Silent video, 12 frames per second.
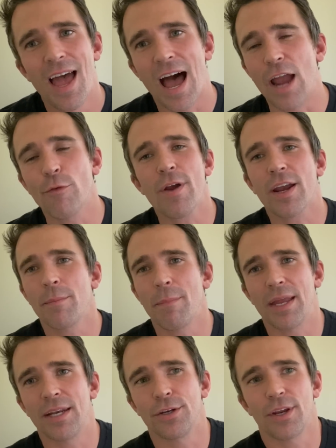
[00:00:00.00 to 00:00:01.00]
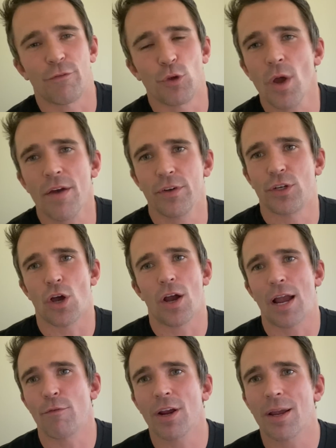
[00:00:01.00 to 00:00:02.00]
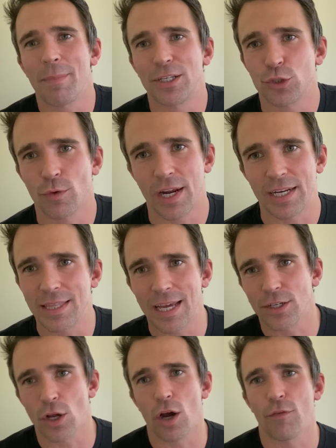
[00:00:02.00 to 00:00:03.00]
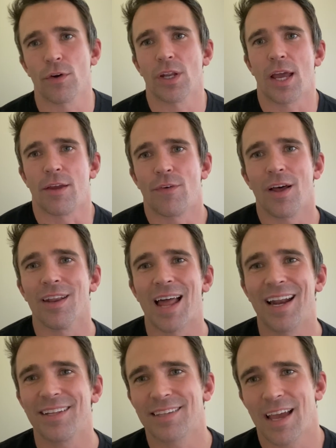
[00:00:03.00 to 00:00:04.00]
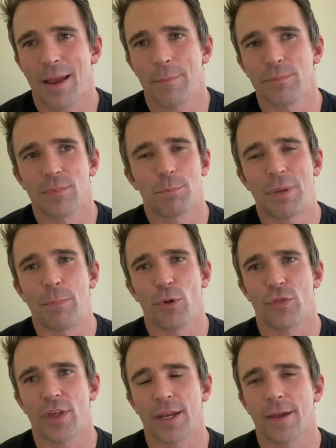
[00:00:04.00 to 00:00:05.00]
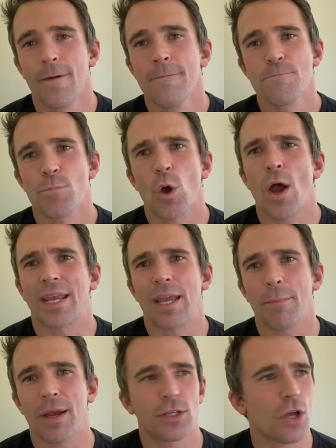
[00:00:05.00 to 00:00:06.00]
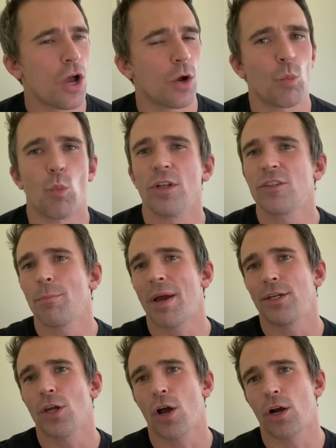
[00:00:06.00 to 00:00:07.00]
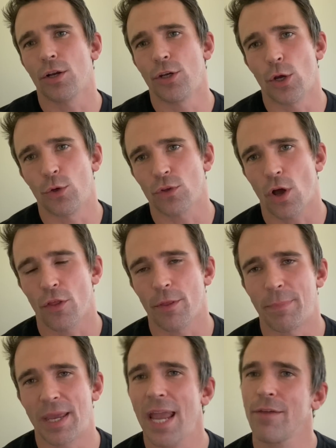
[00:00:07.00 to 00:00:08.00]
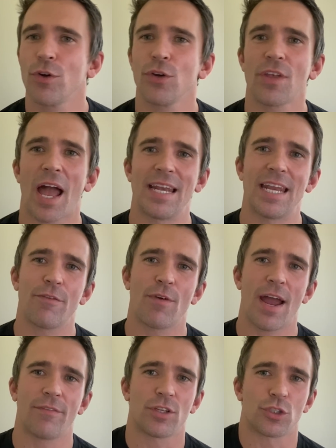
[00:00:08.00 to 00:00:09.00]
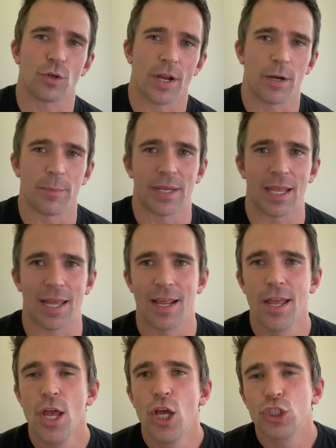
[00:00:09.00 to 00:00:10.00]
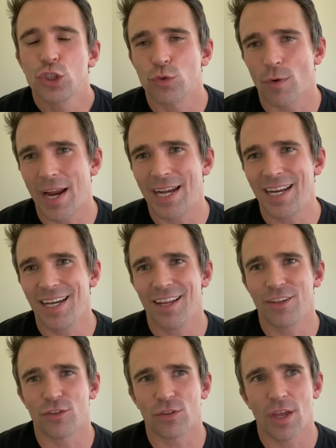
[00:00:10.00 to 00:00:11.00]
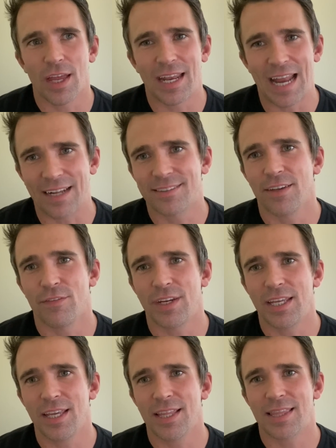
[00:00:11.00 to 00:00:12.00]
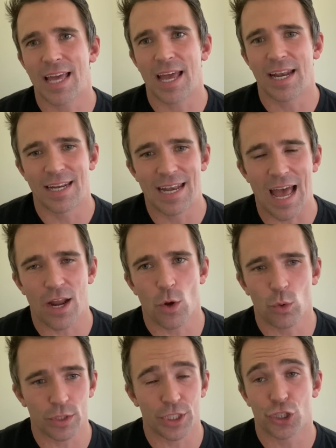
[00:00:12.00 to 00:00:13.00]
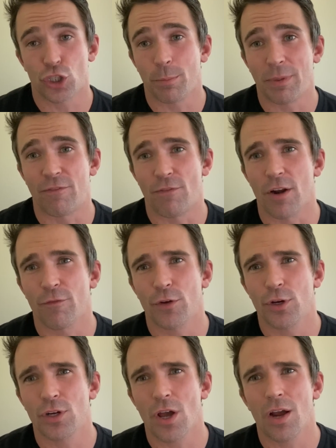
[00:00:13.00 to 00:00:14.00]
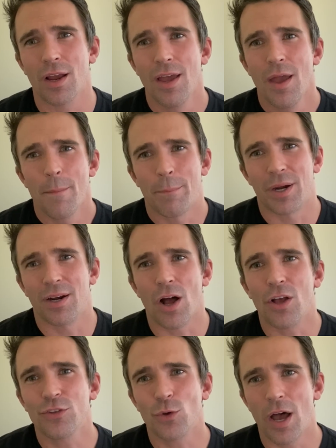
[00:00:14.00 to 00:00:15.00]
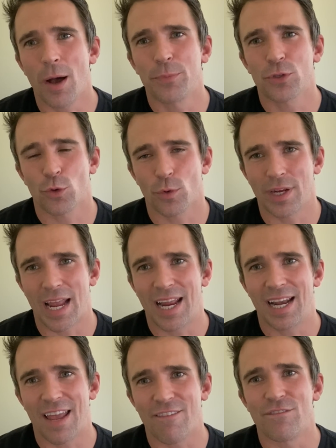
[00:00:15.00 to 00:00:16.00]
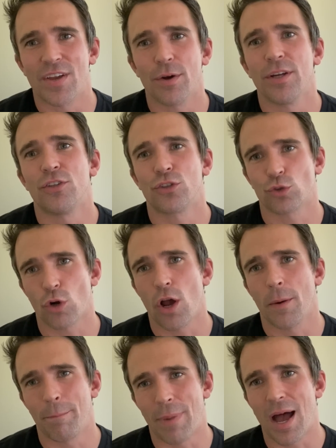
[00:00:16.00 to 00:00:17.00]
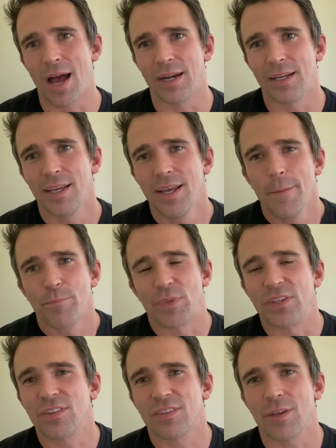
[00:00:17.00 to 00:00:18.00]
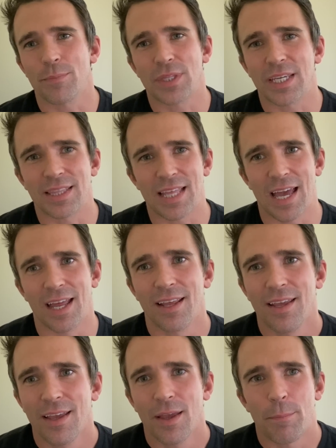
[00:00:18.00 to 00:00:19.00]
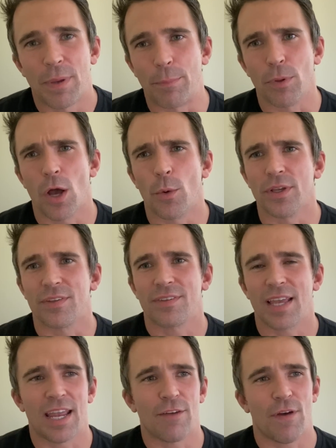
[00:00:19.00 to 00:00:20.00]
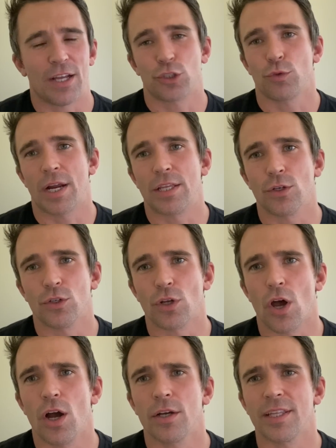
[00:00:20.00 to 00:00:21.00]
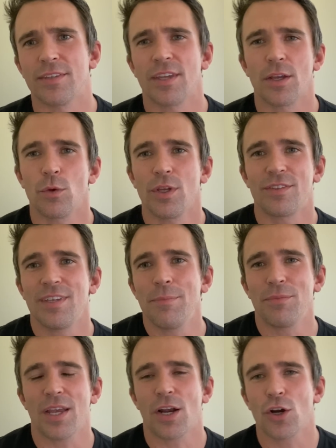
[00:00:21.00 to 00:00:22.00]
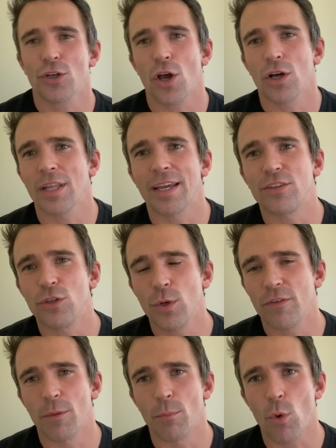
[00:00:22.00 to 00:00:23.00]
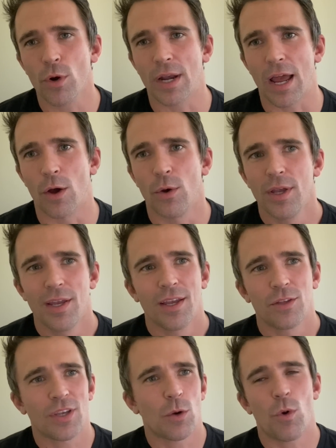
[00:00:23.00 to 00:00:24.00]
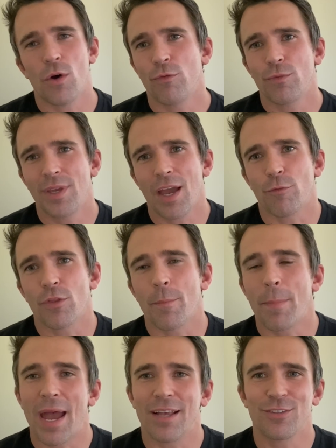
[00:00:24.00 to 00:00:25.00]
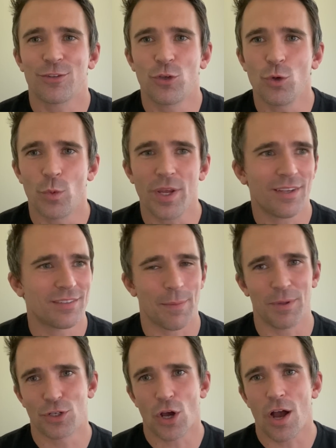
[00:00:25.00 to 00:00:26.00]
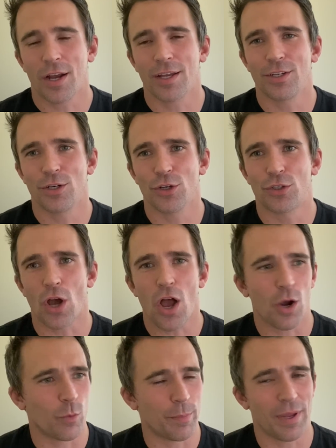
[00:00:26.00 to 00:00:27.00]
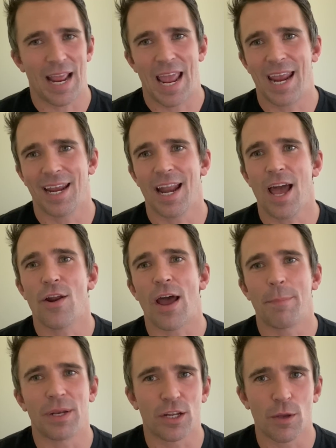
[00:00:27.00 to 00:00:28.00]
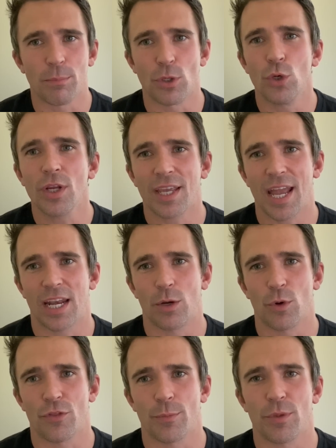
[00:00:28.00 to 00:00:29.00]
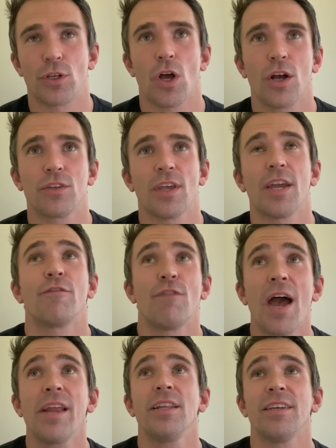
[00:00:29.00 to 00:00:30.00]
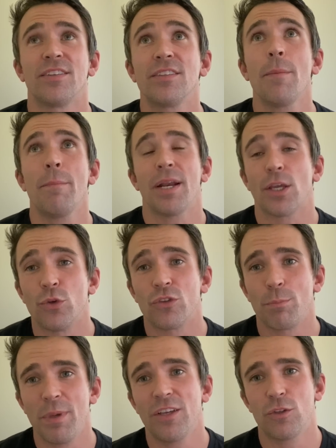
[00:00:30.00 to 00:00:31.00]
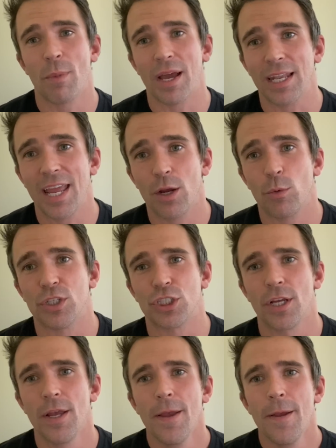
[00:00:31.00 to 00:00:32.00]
I recommend, if you have a dog, I recommend training that dog for life. A lot of time people think, oh, I get my dog, once my dog knows all the behaviors, I never have to train them again. Training is an activity that not only should be fun for your dog, but it also helps create a very strong bond. This is something that people always say if I train their dog, they say, it seems like our dog likes you even more now. It's like, well, yeah, for the past 2 weeks, I've been talking to your dog. We've been hanging out. I've been communicating with them. The dog's like, finally, somebody who speaks my language.